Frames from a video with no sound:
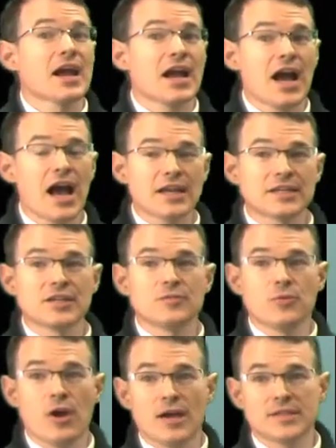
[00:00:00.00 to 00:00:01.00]
Cognitive
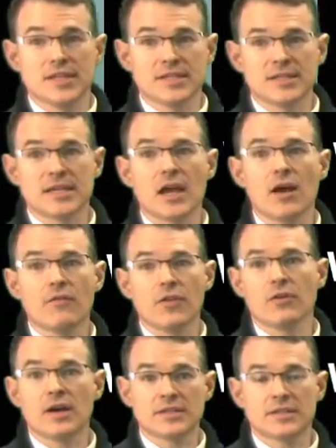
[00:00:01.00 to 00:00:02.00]
processing of the
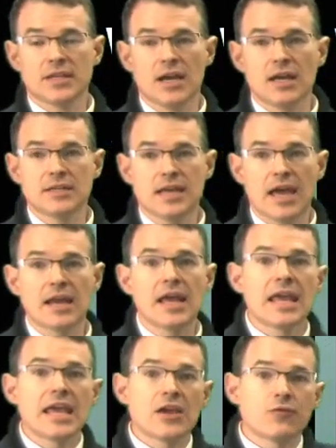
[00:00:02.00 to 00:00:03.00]
lesson content.
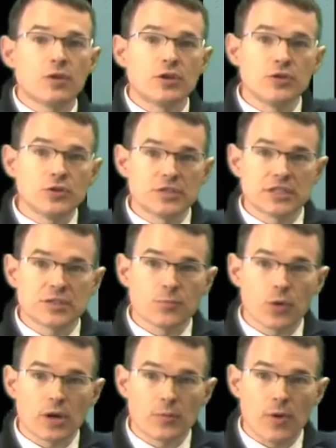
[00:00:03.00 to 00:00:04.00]
If we use these
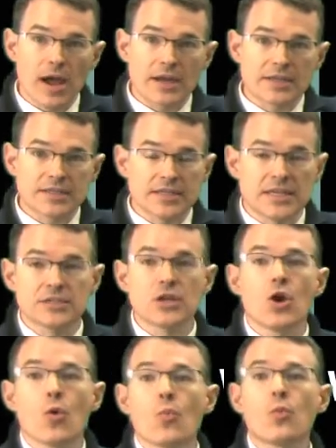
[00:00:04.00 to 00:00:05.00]
supporting practices,
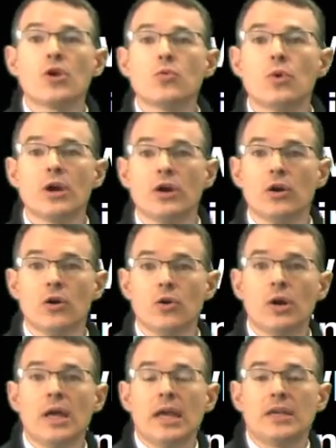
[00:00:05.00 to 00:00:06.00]
we
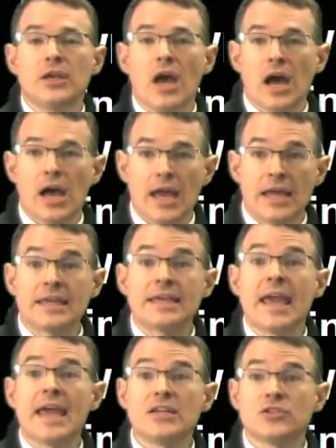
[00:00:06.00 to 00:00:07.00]
will
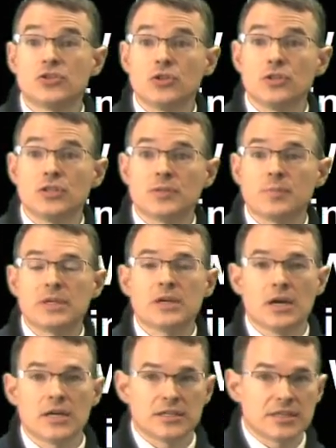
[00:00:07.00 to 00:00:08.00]
engage students
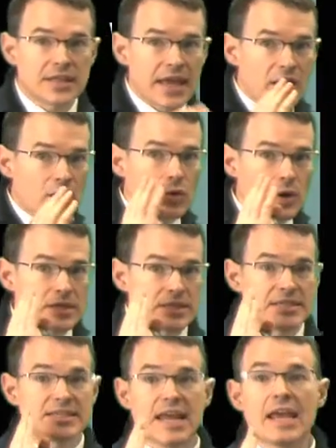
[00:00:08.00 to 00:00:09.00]
because they are going to
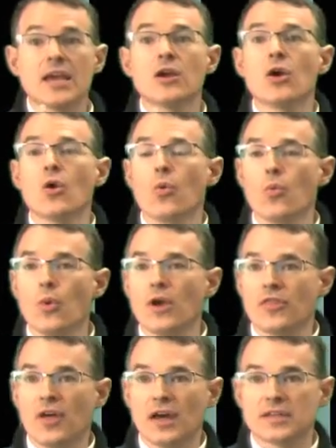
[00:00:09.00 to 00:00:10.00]
stay
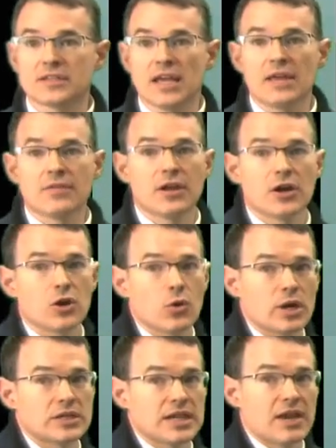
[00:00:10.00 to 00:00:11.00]
with us and they are
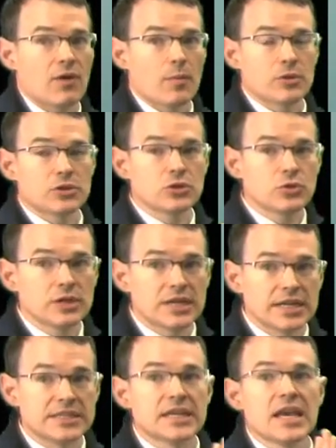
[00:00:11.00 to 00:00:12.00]
going to have
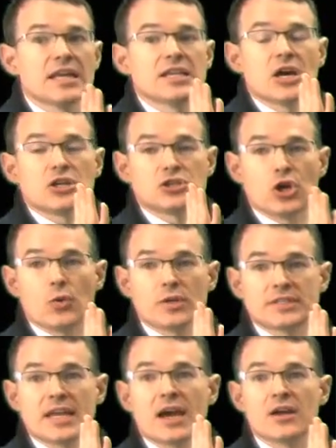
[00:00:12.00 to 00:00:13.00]
opportunities to show us
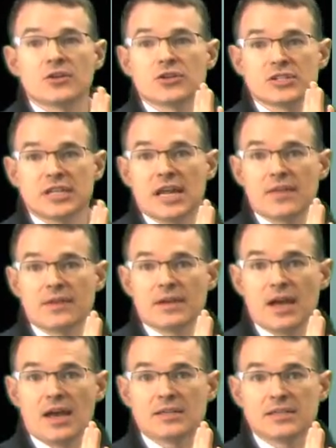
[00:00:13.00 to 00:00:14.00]
they understand the
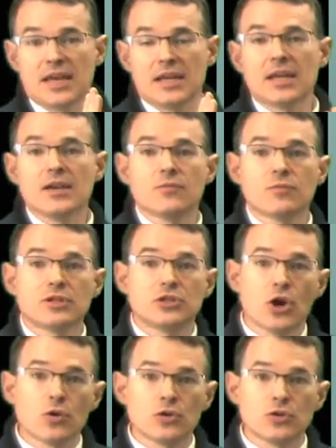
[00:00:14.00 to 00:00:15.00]
content. If we
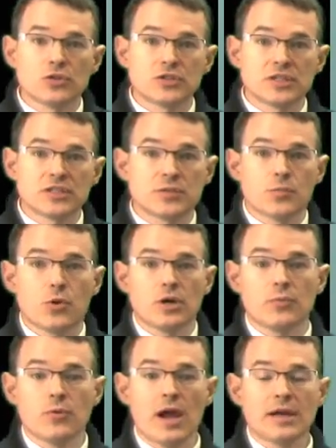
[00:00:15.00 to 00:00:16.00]
don't use these supporting
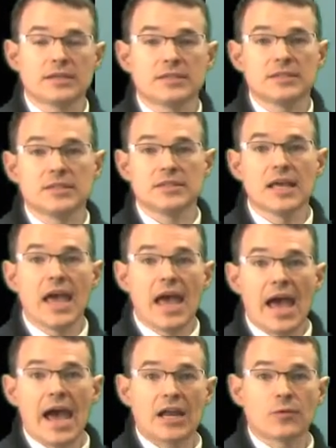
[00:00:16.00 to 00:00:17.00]
practices
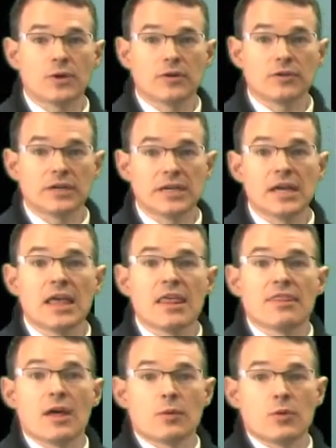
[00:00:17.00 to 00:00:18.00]
adequately,
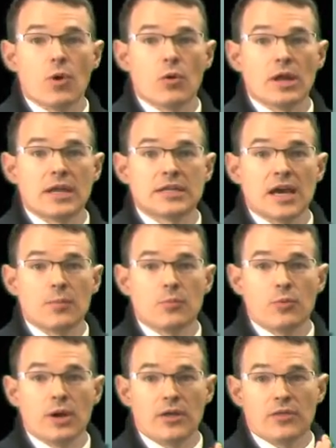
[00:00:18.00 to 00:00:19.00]
then we won't end up
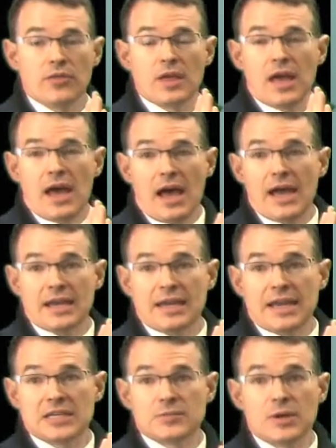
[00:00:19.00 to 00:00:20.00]
with
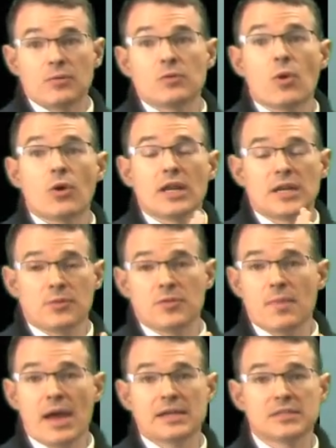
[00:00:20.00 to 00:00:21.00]
engagement. We won't end up with
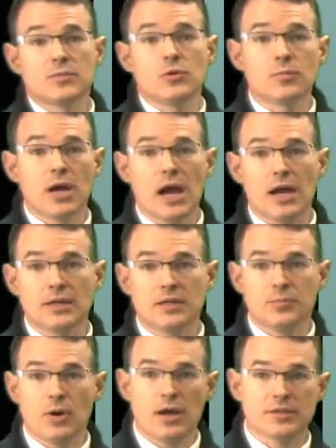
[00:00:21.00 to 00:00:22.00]
maximum
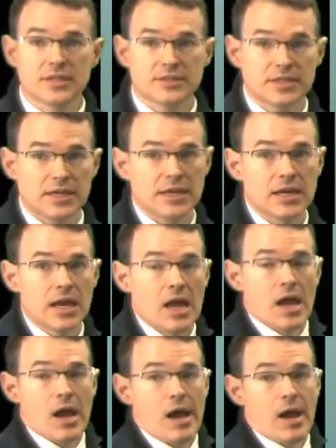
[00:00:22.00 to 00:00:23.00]
cognitive processing
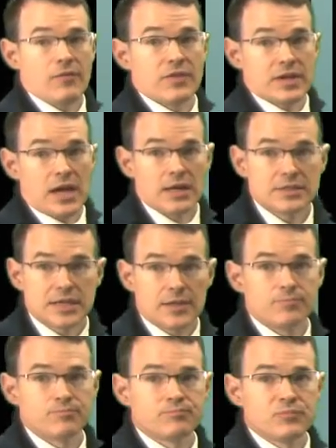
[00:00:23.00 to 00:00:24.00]
of the content.
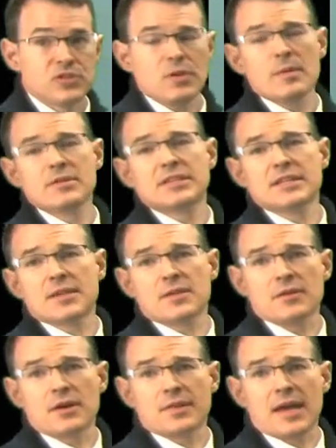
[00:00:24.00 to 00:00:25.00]
So maybe you said
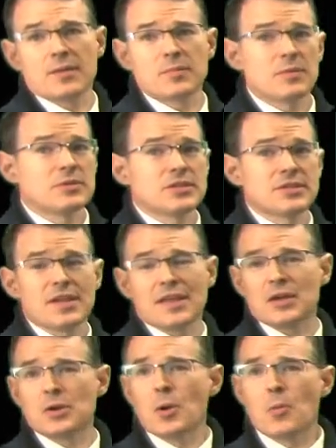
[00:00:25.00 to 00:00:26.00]
something like that. Maybe you said
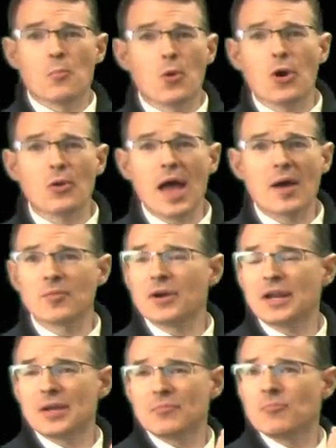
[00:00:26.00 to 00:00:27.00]
something more
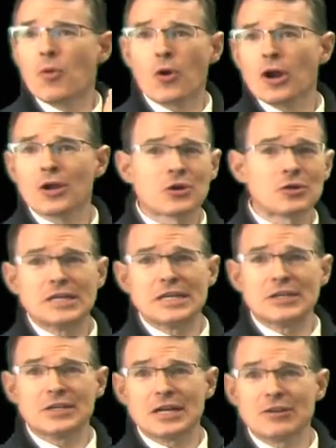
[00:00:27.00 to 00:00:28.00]
elaborate and more
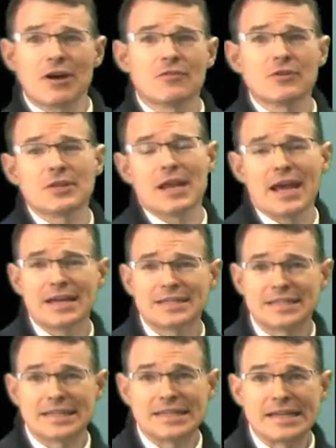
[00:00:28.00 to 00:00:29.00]
clear and clever than I
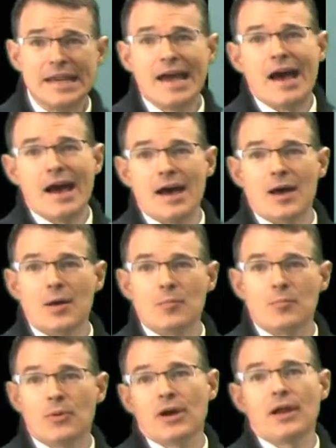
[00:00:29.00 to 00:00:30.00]
did.
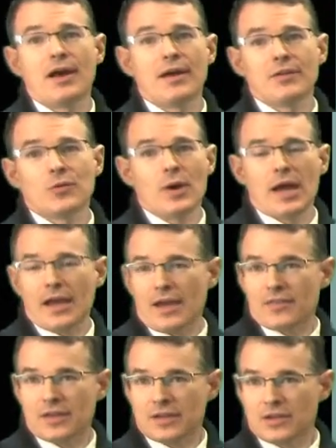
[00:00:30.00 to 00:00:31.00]
But either way, I
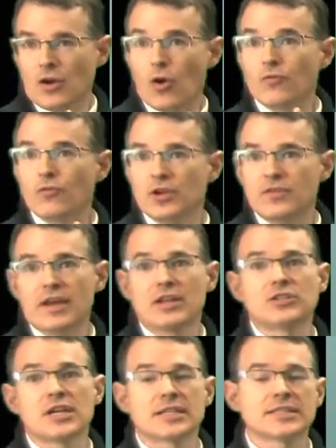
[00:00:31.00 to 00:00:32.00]
think hopefully you've had a
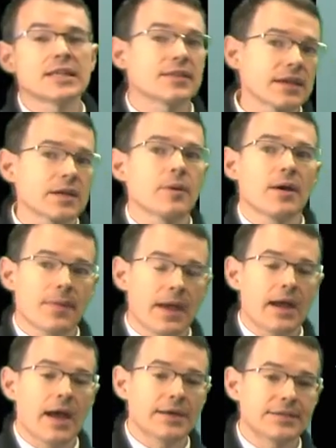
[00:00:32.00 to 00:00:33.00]
chance to think about that
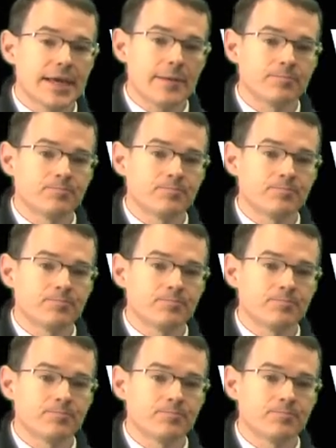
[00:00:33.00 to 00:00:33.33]
content.